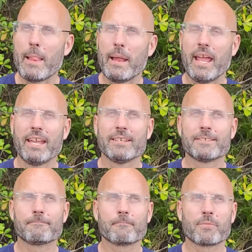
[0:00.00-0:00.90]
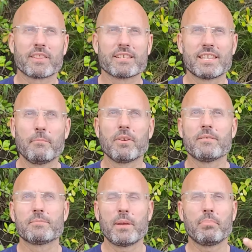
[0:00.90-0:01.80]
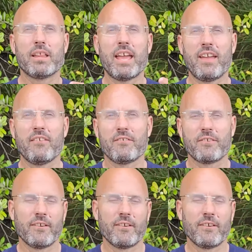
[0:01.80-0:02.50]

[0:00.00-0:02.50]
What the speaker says: And sometimes people have,